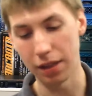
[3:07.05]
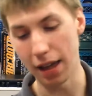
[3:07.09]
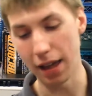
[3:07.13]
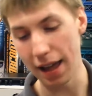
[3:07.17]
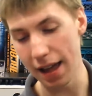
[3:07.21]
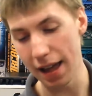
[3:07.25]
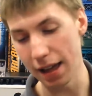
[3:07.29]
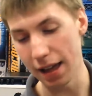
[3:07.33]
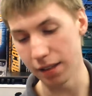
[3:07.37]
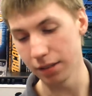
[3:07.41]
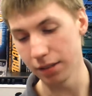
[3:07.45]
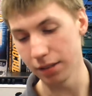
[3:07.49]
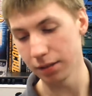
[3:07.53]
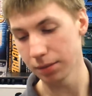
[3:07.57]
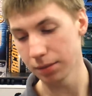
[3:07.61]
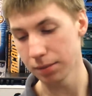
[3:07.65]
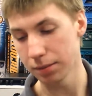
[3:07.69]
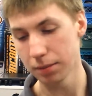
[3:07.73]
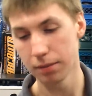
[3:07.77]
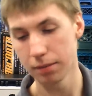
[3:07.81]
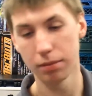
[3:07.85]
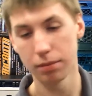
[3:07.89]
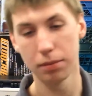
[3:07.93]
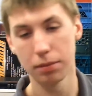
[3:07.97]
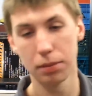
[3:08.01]
the N
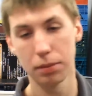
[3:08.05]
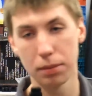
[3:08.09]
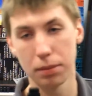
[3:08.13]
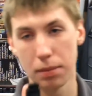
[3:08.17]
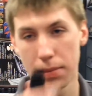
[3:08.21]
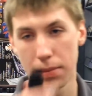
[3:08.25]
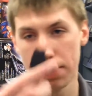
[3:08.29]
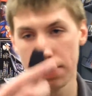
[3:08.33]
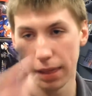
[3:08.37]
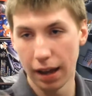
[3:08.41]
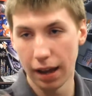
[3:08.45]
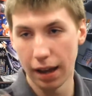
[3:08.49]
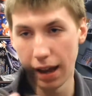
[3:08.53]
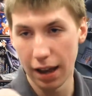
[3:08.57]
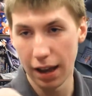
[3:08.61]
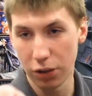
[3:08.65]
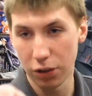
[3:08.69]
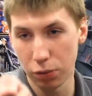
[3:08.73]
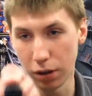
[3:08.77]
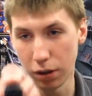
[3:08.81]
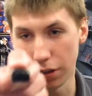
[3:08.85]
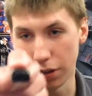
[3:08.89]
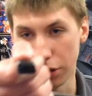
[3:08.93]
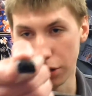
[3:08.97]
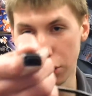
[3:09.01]
has
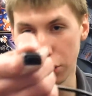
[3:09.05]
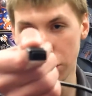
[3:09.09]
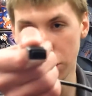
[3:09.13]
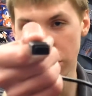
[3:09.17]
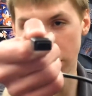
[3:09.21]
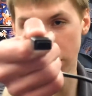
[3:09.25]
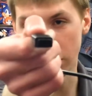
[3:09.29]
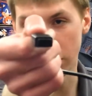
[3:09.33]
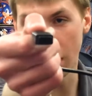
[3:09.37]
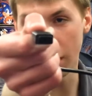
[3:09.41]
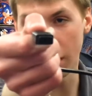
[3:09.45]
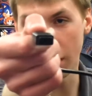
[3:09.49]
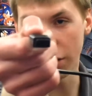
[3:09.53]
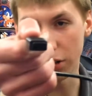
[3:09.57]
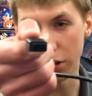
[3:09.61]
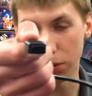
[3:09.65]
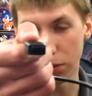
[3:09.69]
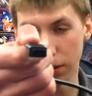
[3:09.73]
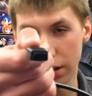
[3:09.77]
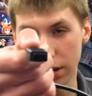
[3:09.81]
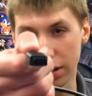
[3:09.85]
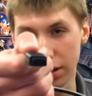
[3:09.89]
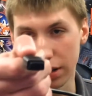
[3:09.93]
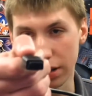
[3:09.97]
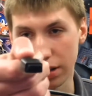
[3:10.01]
one of those Atari
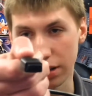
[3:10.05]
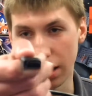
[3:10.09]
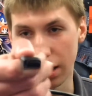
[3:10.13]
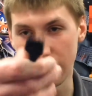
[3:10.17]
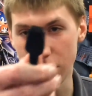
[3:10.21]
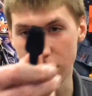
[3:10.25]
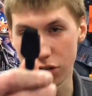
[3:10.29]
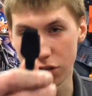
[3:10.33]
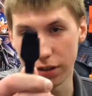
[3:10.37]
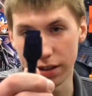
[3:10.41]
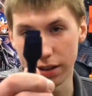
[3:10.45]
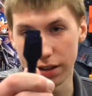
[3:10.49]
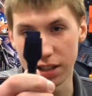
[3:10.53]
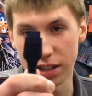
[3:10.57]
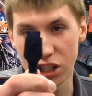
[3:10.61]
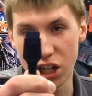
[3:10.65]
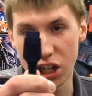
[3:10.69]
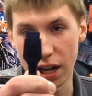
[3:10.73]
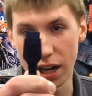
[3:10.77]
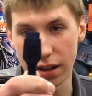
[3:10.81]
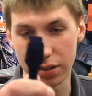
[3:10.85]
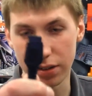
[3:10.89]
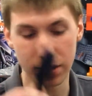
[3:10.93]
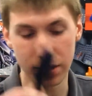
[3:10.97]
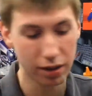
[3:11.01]
2600,
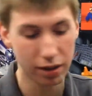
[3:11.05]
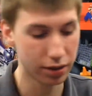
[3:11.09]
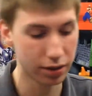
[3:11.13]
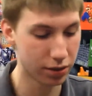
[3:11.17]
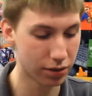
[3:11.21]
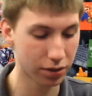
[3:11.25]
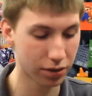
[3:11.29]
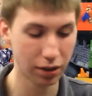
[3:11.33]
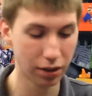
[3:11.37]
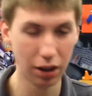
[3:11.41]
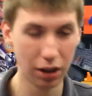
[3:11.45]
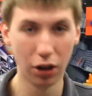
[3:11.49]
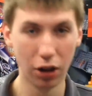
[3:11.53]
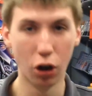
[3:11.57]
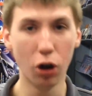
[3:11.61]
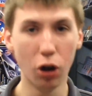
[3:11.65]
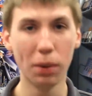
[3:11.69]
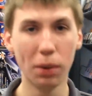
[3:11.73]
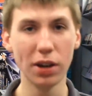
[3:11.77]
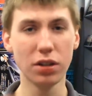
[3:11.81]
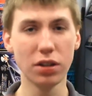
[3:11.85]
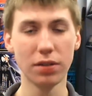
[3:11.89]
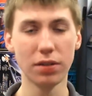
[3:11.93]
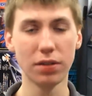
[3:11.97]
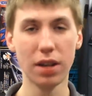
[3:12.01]
Genesis, whole
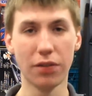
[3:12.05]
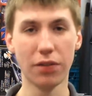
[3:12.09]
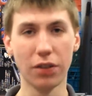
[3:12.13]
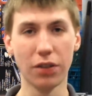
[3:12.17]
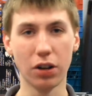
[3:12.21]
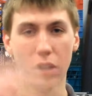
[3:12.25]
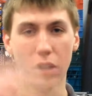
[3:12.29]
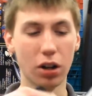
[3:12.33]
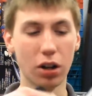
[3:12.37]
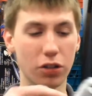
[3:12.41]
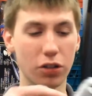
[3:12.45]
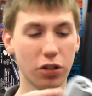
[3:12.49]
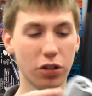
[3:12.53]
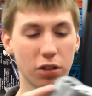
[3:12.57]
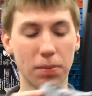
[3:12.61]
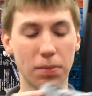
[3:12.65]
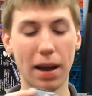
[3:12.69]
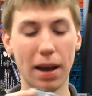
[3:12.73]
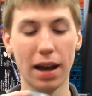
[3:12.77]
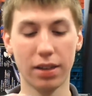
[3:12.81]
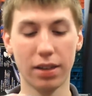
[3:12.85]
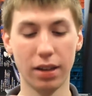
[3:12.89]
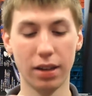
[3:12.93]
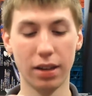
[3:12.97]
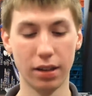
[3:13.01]
bunch of different consoles
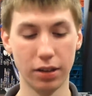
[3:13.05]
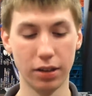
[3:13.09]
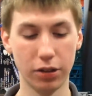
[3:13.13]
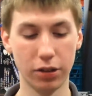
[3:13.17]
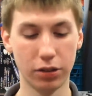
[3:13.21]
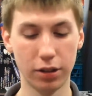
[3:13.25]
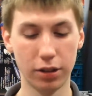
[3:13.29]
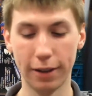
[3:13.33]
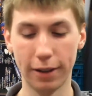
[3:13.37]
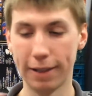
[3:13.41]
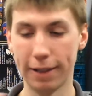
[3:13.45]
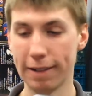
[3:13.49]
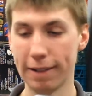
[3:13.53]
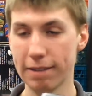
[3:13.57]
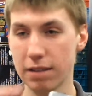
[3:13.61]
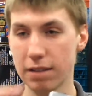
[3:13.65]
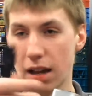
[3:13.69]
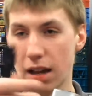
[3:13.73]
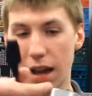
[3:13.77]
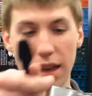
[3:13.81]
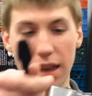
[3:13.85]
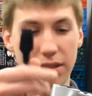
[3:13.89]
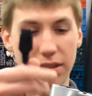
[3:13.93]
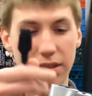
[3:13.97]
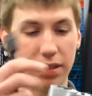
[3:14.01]
back then used it. It
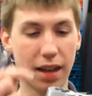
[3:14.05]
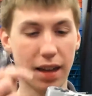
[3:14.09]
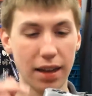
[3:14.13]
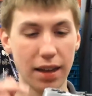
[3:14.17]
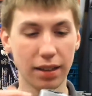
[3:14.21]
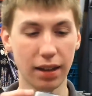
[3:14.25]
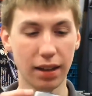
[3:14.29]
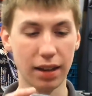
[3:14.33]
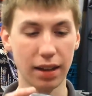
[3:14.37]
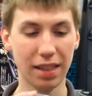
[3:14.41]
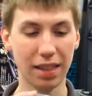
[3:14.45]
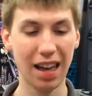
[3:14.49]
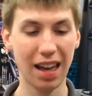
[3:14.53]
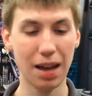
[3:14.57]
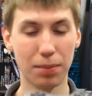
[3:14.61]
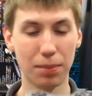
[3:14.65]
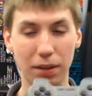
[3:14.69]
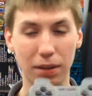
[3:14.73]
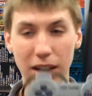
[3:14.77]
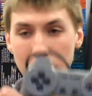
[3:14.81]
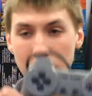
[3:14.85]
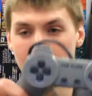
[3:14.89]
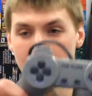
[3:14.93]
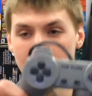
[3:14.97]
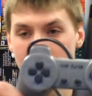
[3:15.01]
has an N like that.
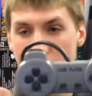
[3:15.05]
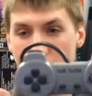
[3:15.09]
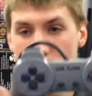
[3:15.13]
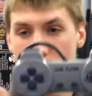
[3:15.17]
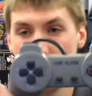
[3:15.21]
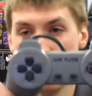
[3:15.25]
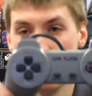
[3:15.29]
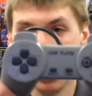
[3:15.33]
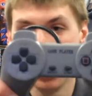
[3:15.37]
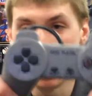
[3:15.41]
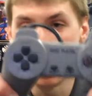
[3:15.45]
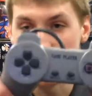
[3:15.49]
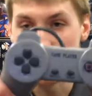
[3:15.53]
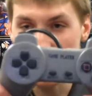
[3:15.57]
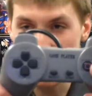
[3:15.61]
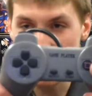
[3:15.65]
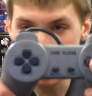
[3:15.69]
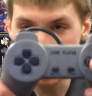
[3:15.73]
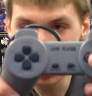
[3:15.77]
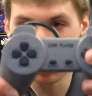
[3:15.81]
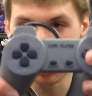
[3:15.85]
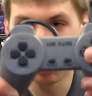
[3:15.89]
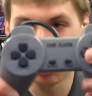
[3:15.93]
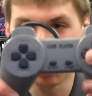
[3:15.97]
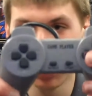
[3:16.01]
But anyway, it's
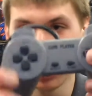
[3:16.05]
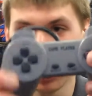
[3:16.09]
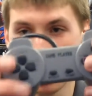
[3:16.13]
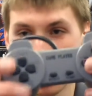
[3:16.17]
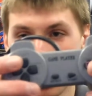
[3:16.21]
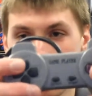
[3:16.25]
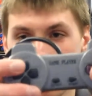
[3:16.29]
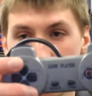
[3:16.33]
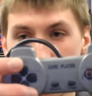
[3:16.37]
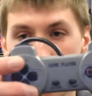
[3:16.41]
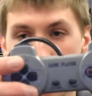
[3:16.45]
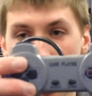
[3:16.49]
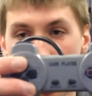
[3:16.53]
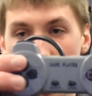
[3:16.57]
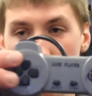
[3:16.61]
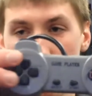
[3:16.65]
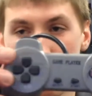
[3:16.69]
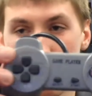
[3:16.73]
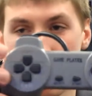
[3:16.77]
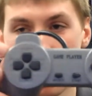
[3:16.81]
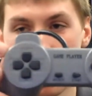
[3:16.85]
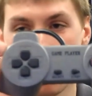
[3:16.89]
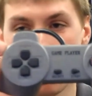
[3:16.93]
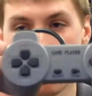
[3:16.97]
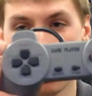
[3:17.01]
actually a pretty good
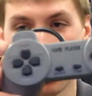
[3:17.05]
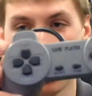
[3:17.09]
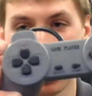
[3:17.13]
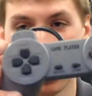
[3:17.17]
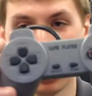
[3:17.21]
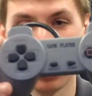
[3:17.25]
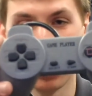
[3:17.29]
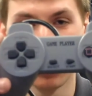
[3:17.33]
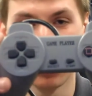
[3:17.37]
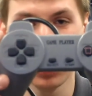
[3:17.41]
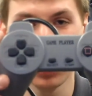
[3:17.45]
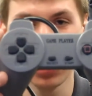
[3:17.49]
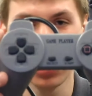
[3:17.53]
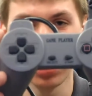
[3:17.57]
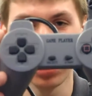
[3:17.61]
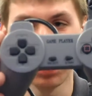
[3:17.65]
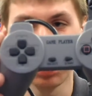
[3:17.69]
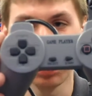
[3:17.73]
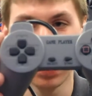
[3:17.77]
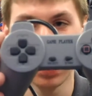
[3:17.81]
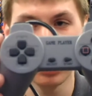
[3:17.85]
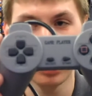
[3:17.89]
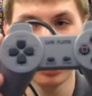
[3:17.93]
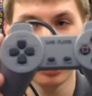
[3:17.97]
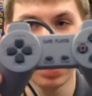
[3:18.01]
copy of the original
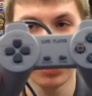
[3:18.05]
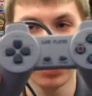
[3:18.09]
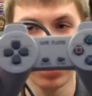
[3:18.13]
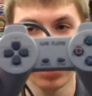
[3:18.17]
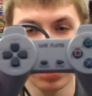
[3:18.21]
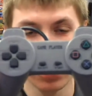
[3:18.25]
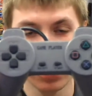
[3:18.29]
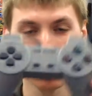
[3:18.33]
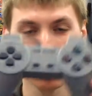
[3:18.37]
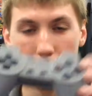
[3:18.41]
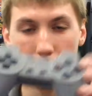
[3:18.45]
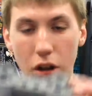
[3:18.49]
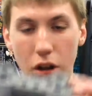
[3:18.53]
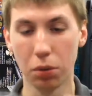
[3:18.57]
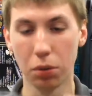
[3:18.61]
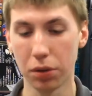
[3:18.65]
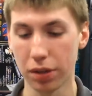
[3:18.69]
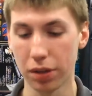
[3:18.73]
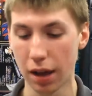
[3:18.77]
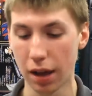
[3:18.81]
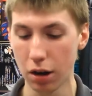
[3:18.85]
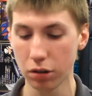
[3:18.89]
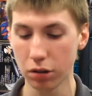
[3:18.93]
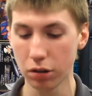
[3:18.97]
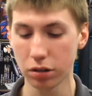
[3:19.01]
PlayStation controller
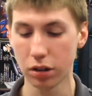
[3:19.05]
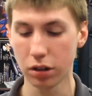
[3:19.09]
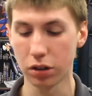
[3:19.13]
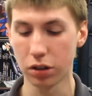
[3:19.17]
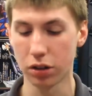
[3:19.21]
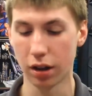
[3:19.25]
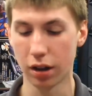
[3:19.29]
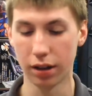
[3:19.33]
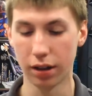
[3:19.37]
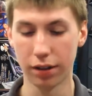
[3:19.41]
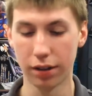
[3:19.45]
without the